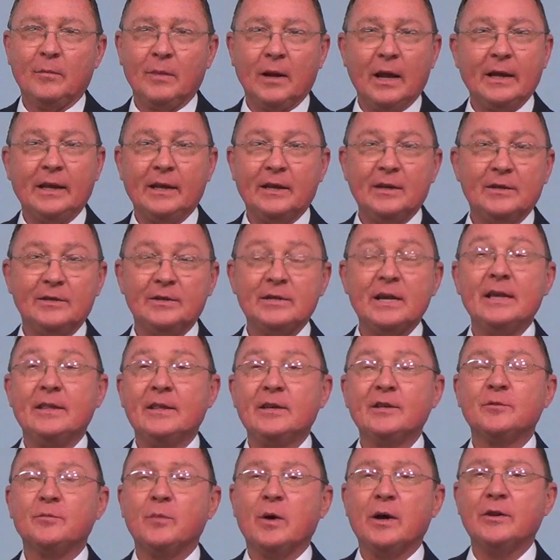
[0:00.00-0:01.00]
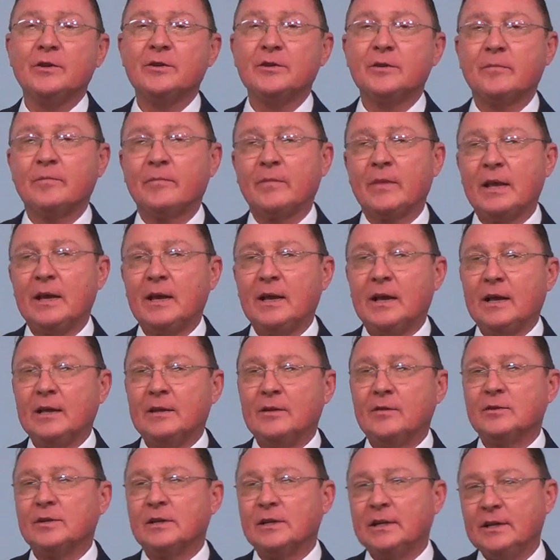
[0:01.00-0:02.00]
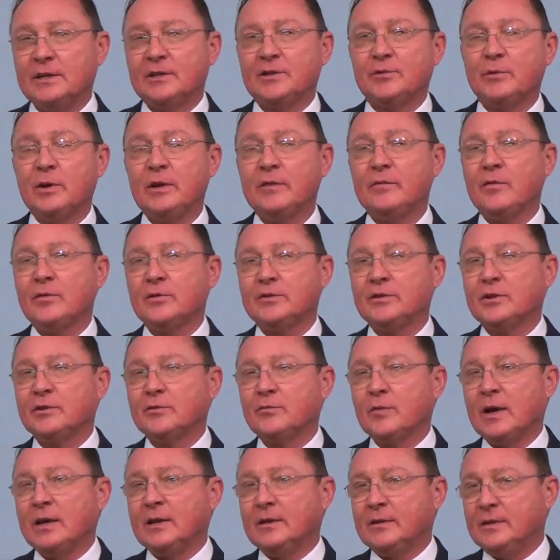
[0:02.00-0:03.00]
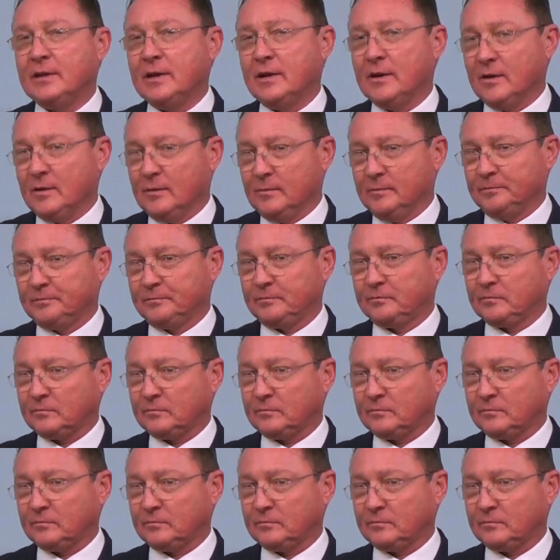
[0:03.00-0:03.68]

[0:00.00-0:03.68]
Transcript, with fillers: I can say this much. There's at least three verses right there,